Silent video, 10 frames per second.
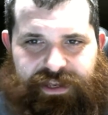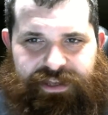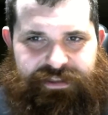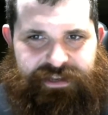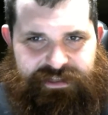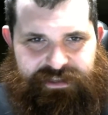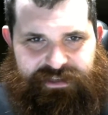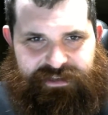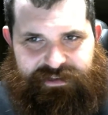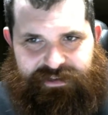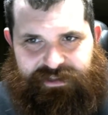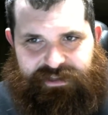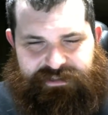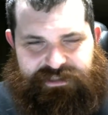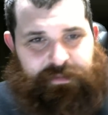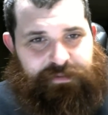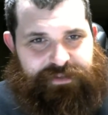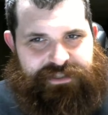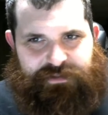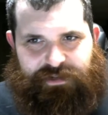then some of
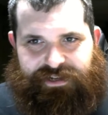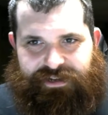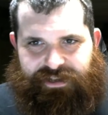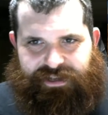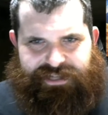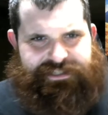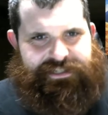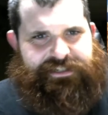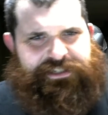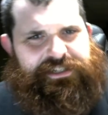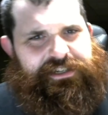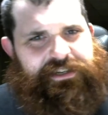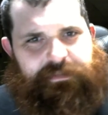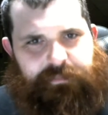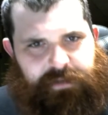this one has an interesting